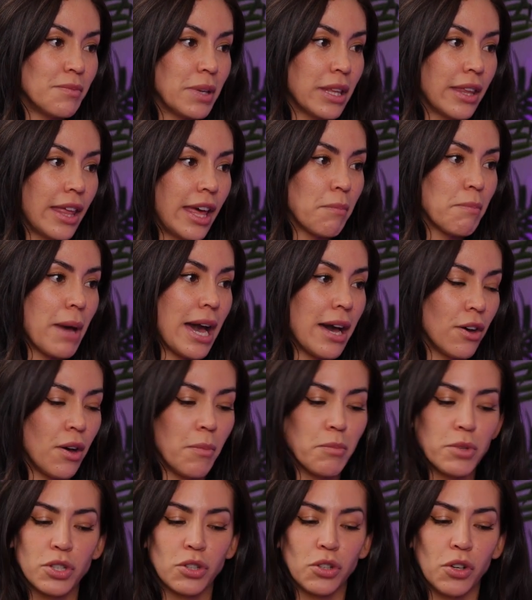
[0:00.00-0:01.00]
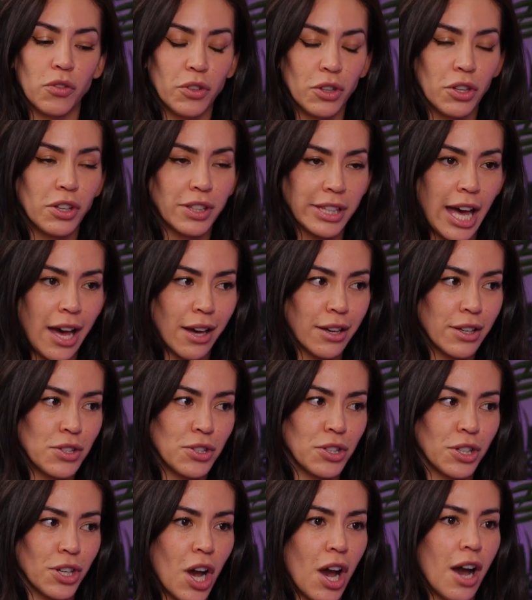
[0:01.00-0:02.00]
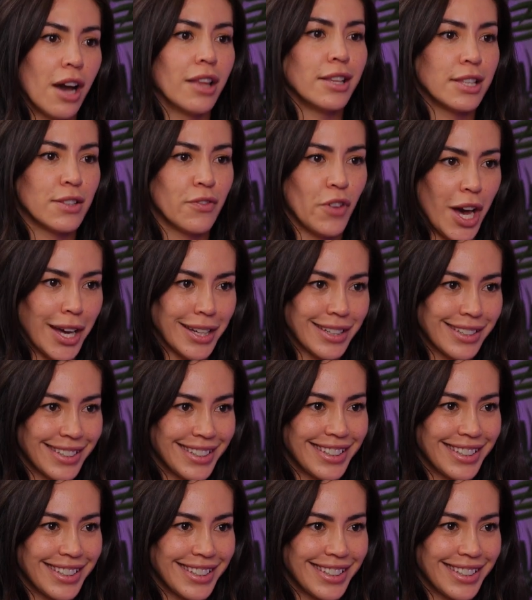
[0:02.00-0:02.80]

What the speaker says: be like, "Oh, I'm just gonna overlook that because 'cause you're hot, let's fuck."